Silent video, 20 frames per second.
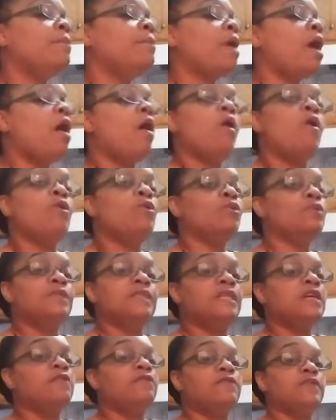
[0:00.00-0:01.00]
up our own
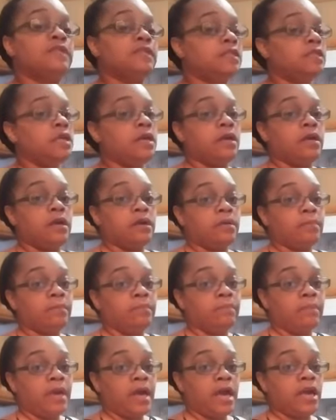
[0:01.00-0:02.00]
self-esteem.
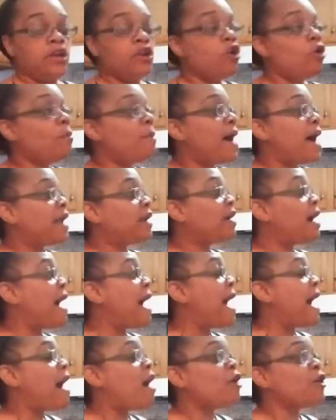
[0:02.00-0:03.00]
And no matter
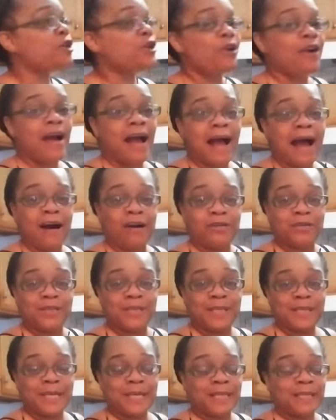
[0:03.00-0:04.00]
how your
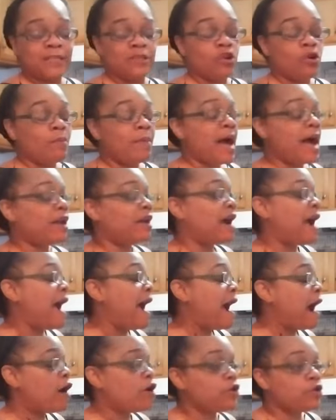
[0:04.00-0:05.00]
house is, no matter
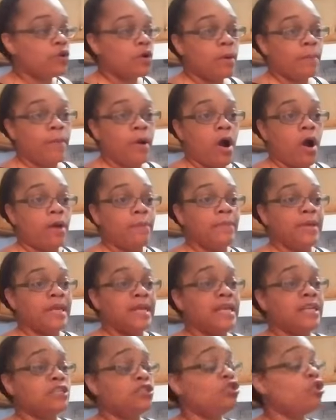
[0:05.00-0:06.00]
how your apartment
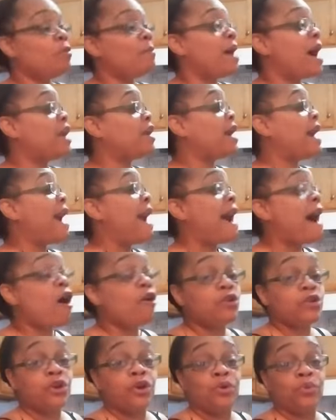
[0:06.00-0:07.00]
is, no matter
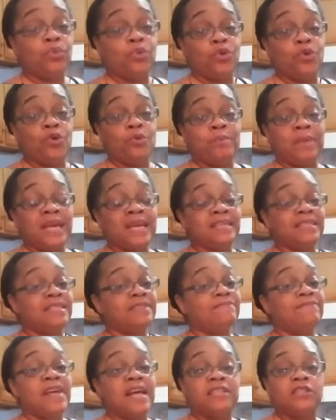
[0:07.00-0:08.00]
how your room is,
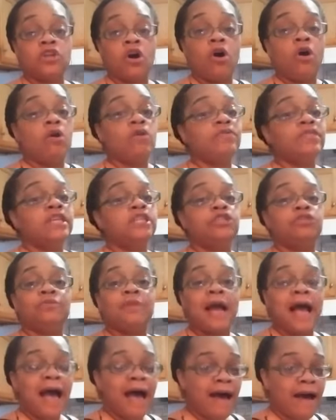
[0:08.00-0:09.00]
if that's all that you
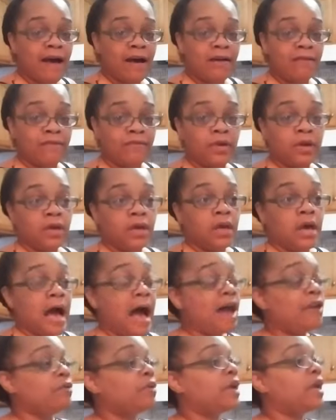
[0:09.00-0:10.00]
have,
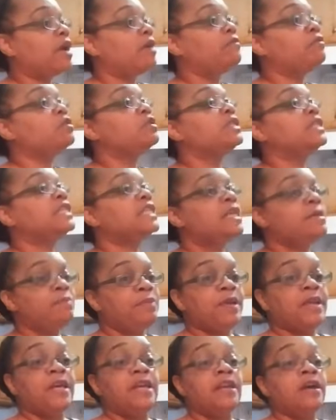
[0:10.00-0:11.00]
I don't care if you're
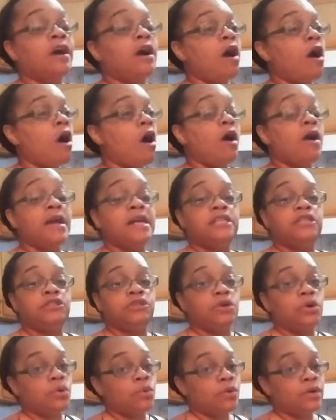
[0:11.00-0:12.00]
sleeping in a car, it's
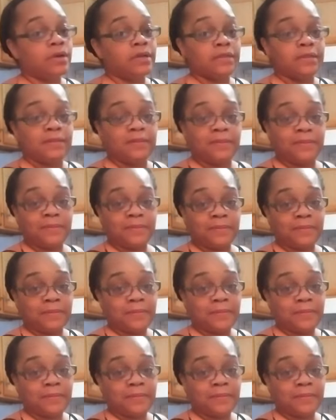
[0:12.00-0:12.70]
yours.